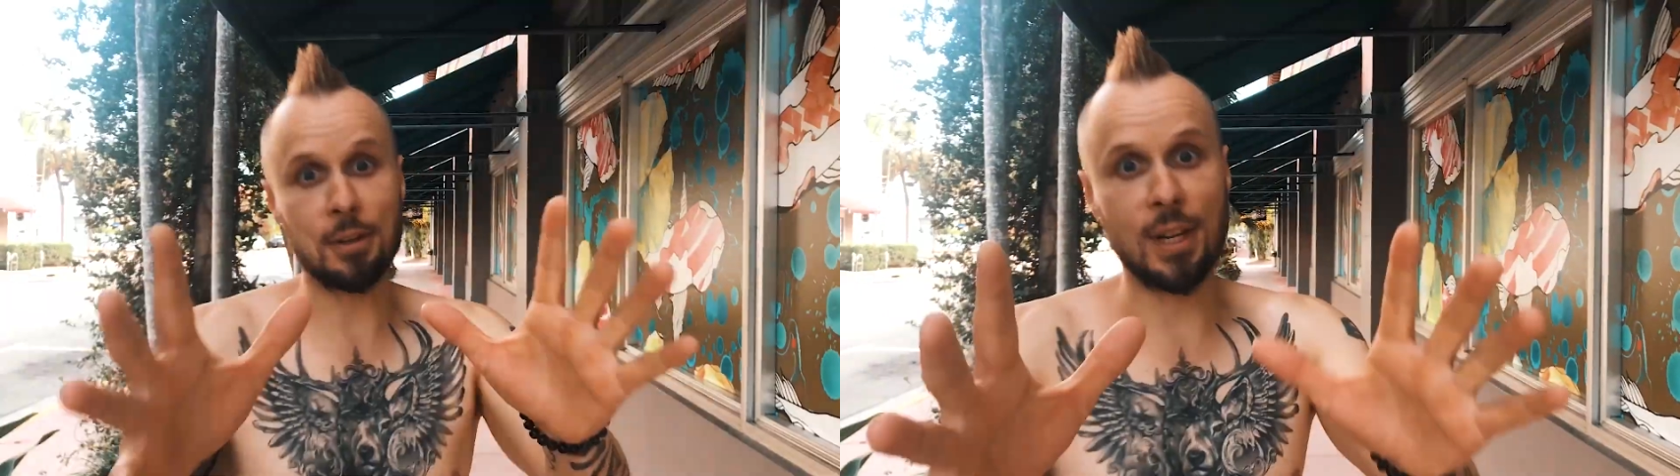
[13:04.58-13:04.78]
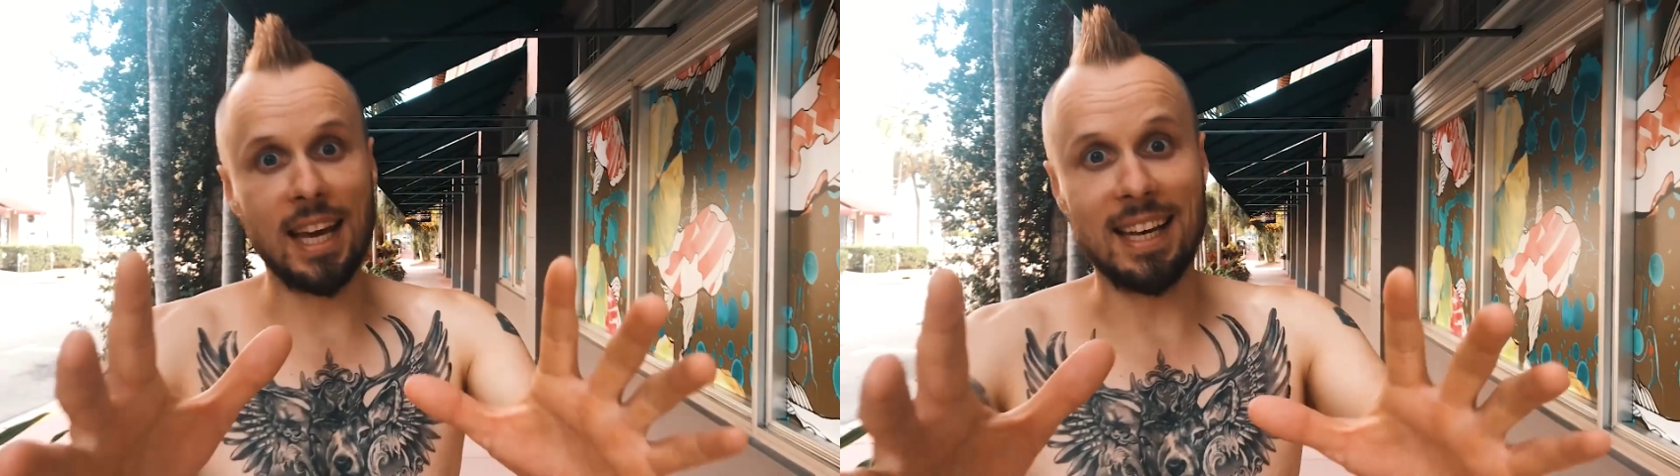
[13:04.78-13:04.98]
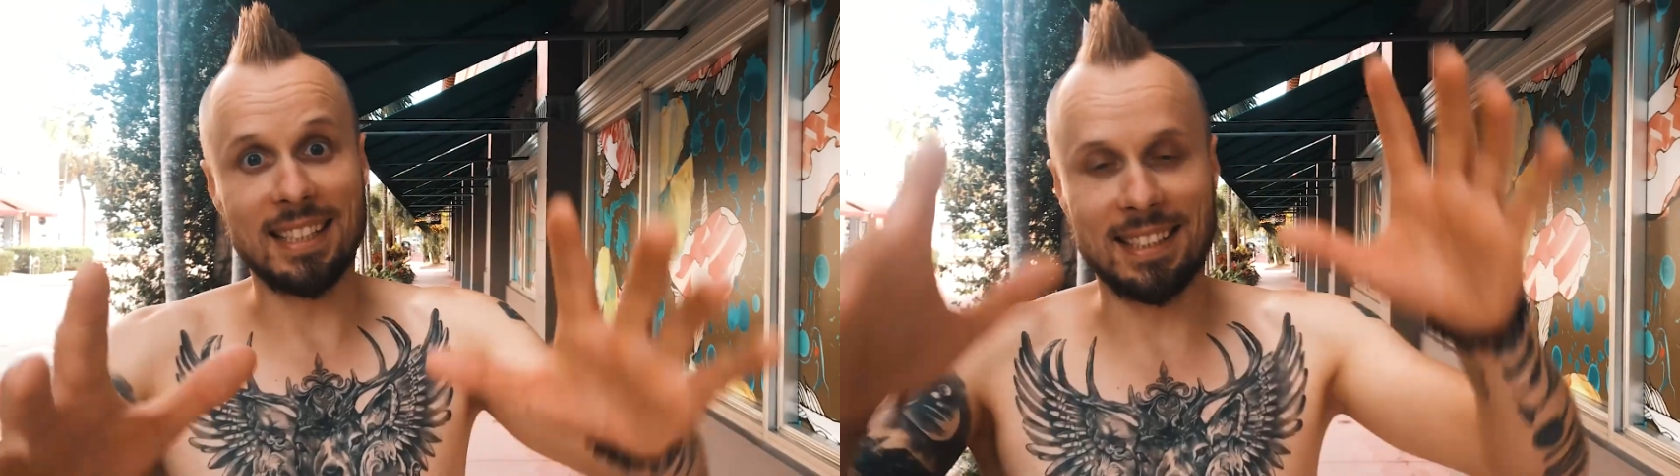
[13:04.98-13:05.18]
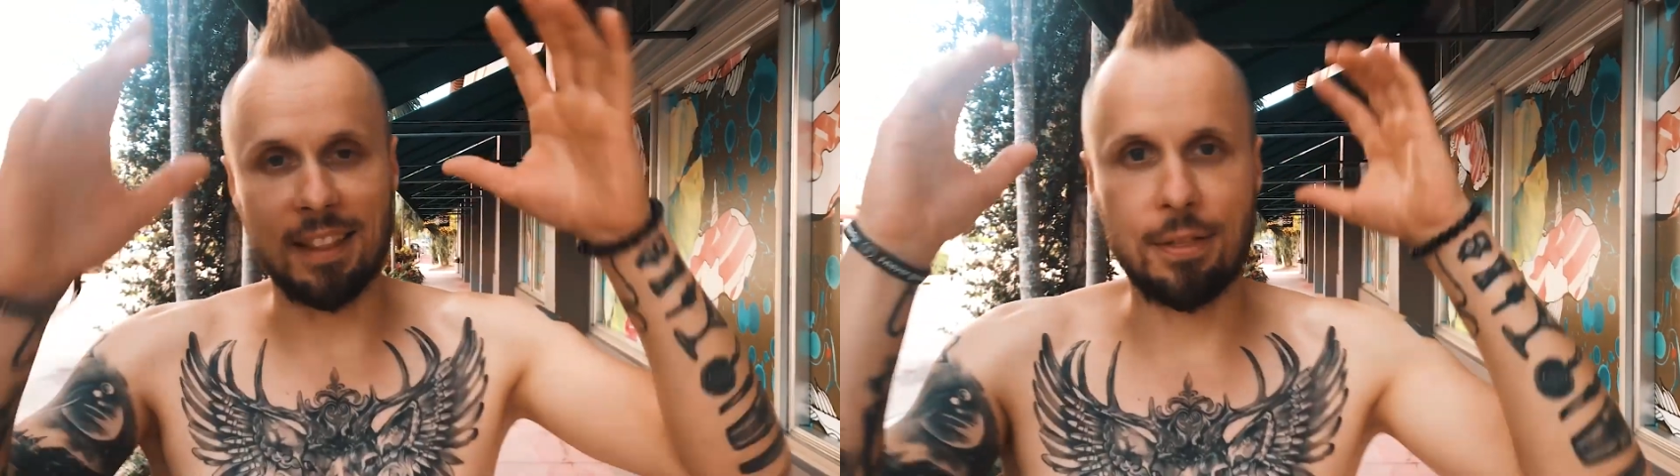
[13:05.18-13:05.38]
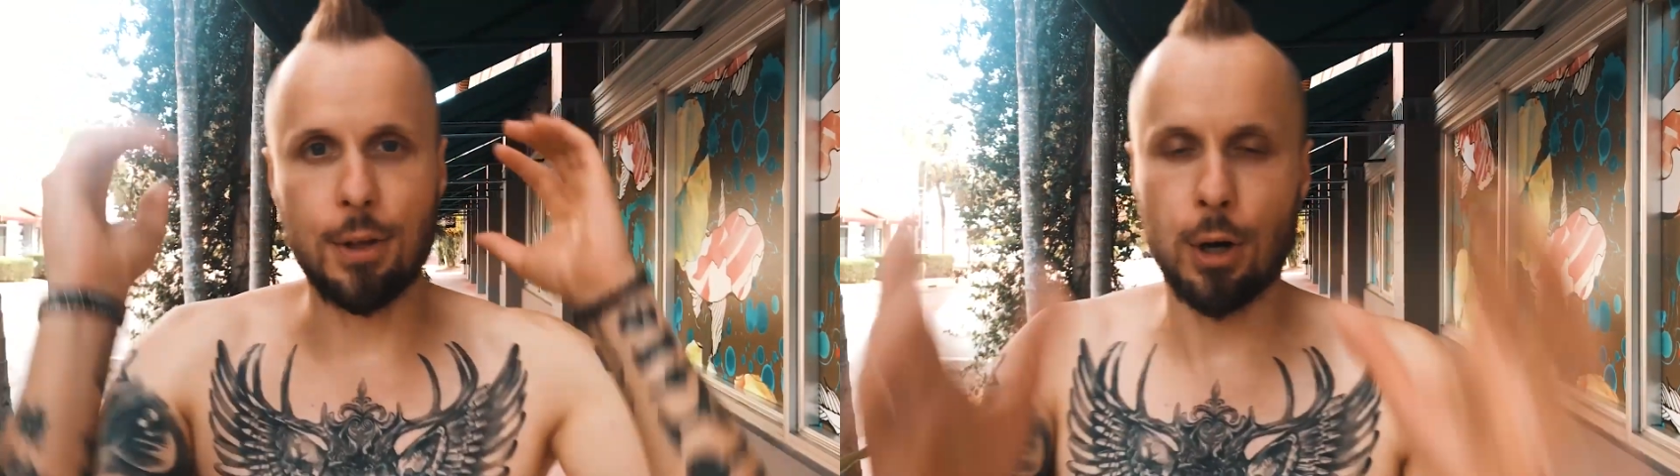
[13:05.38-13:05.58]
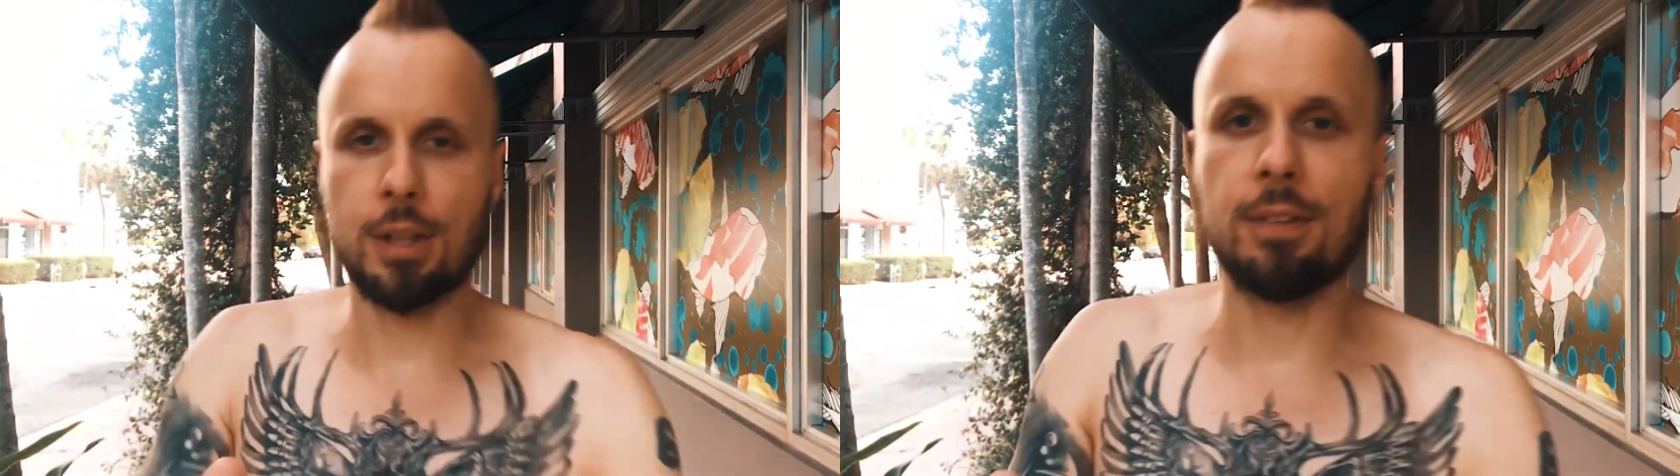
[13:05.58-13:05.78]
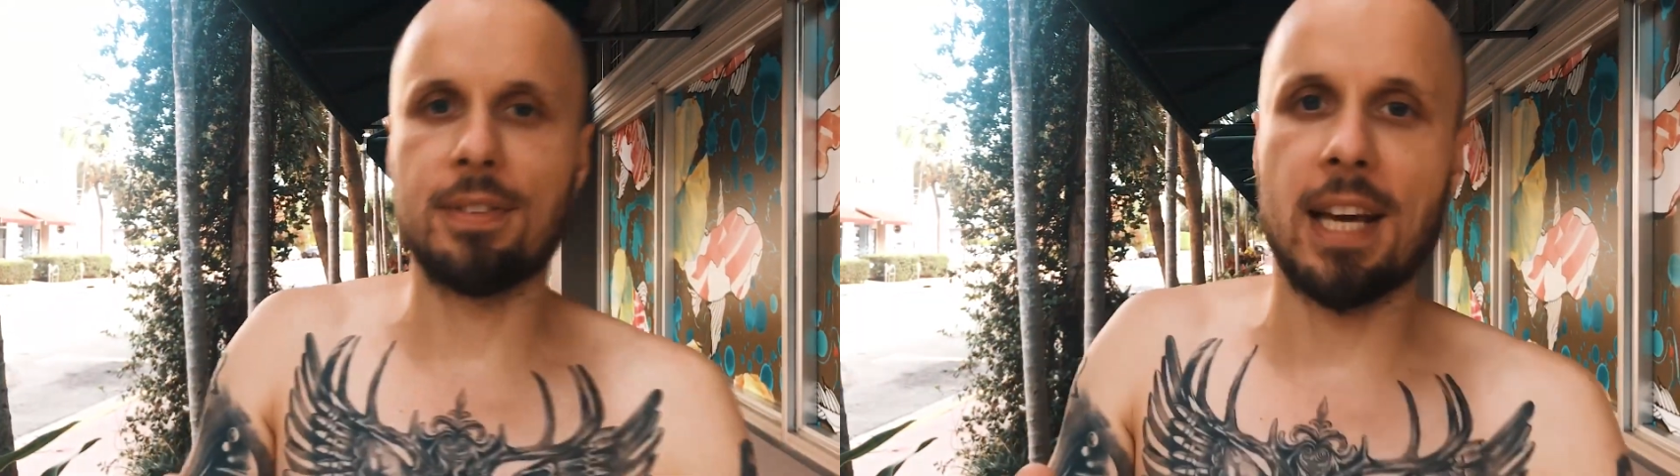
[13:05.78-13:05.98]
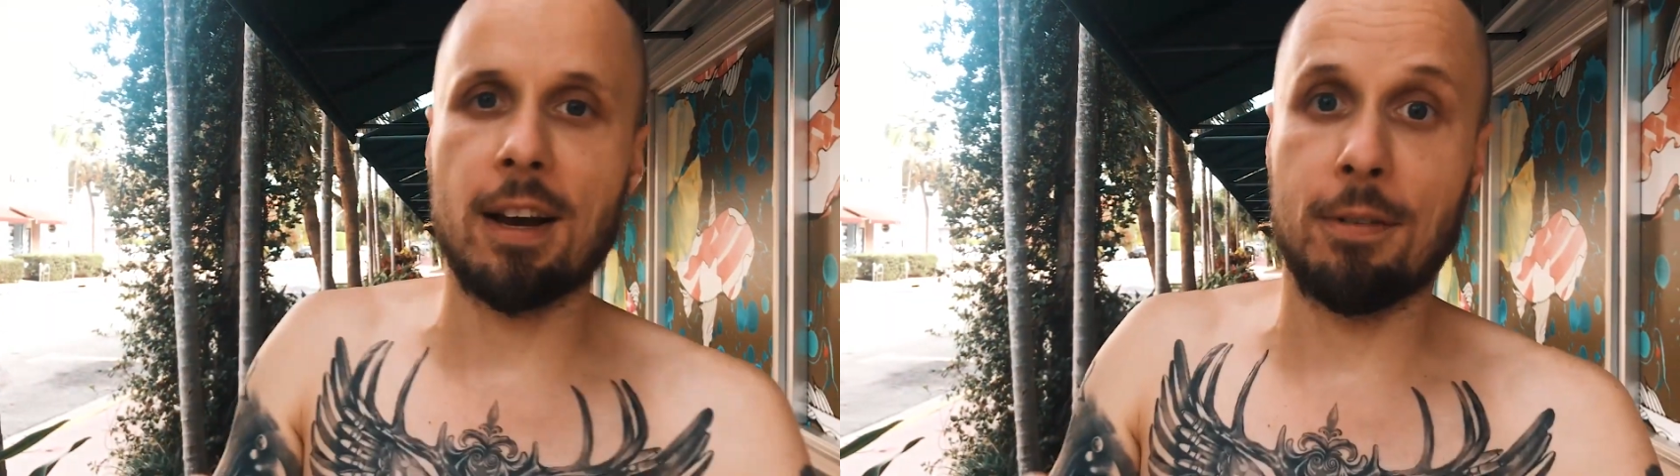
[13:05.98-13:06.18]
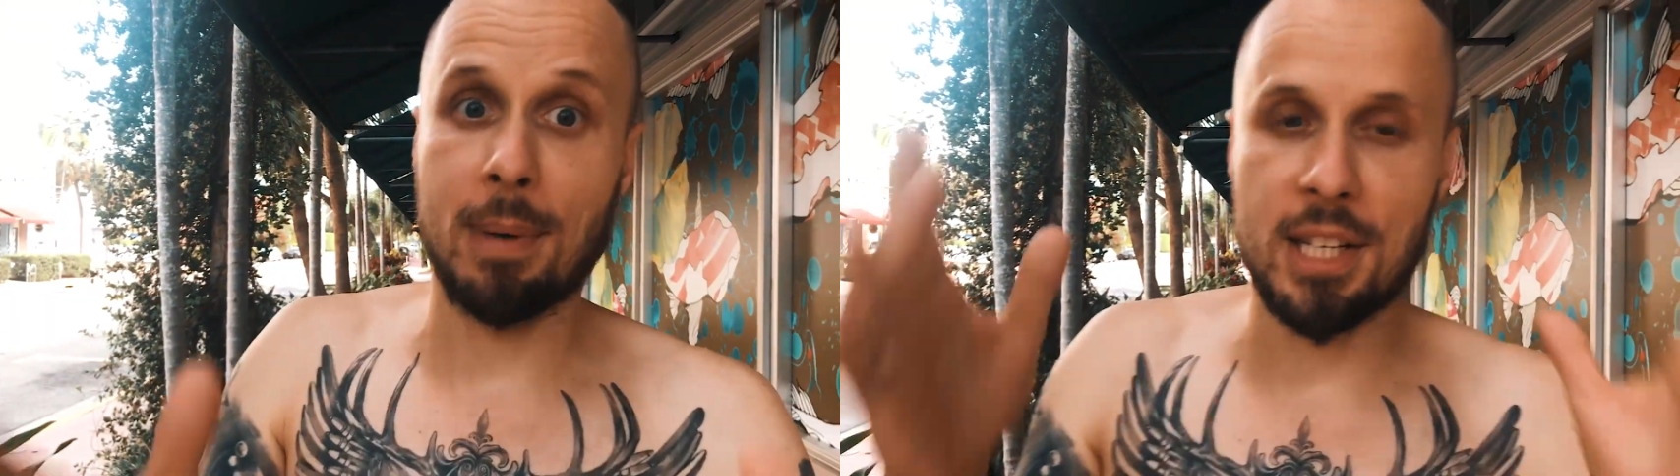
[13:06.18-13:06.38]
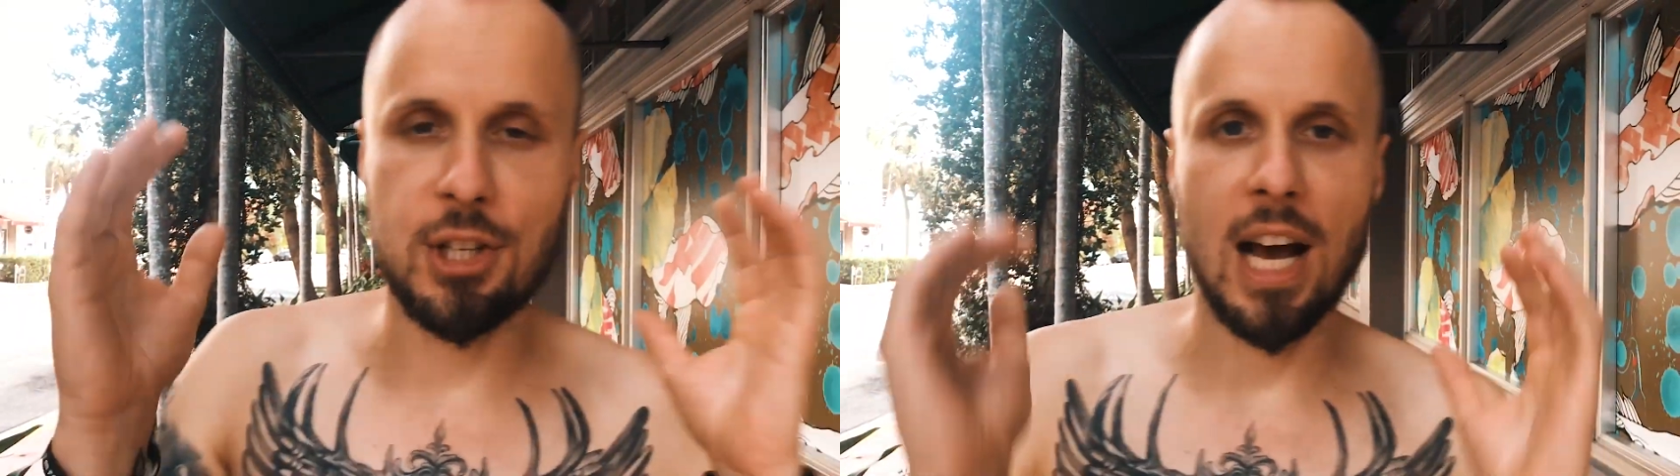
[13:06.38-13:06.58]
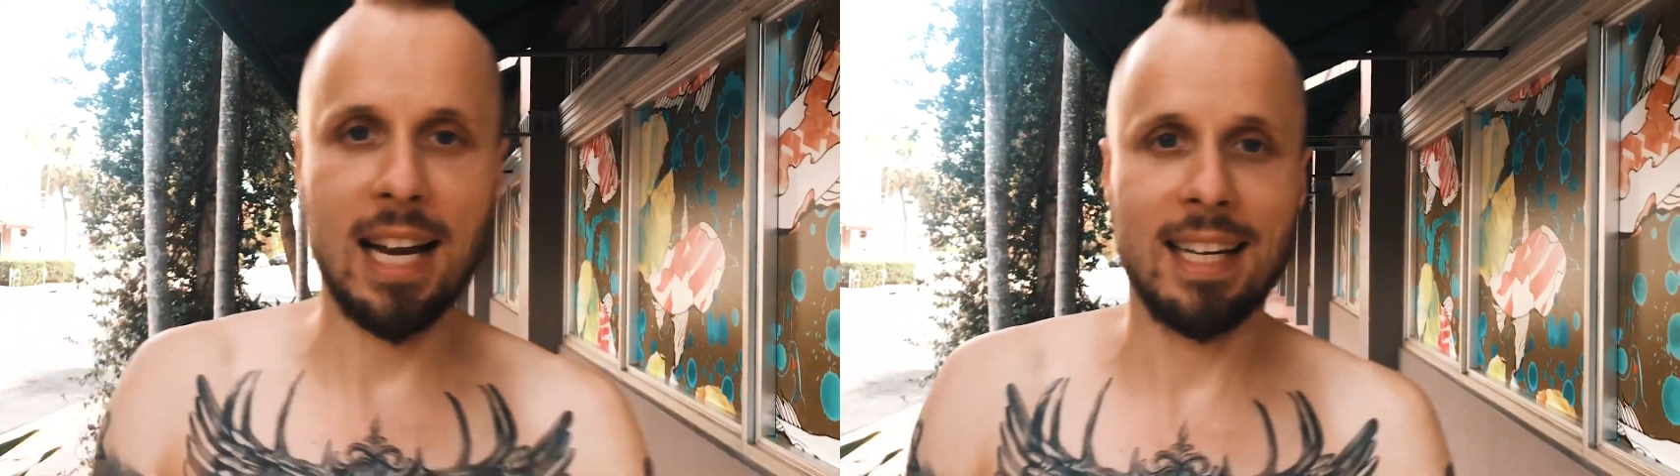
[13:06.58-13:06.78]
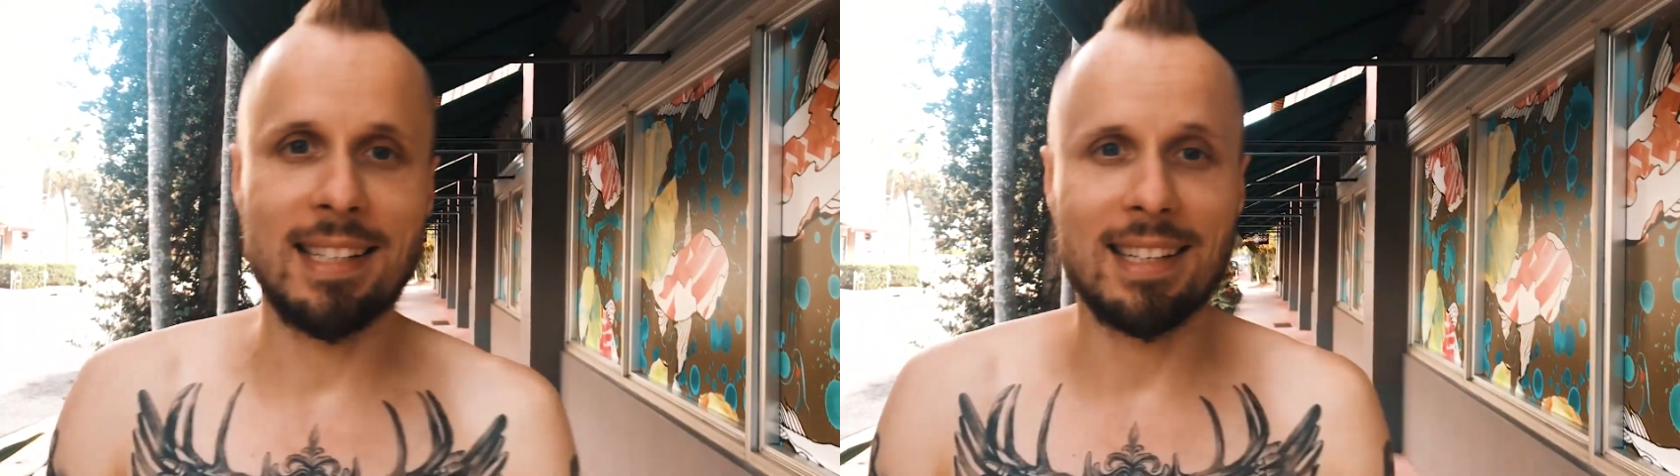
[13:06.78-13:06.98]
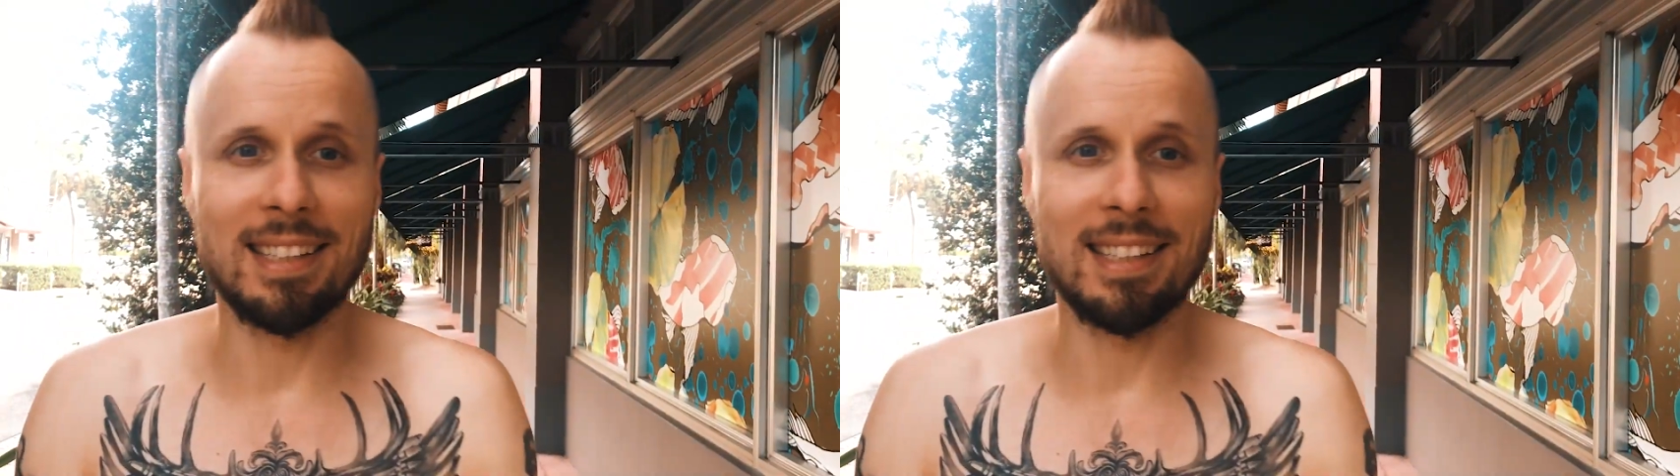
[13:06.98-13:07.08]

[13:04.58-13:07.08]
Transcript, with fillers: Today is the 30th day of my challenge.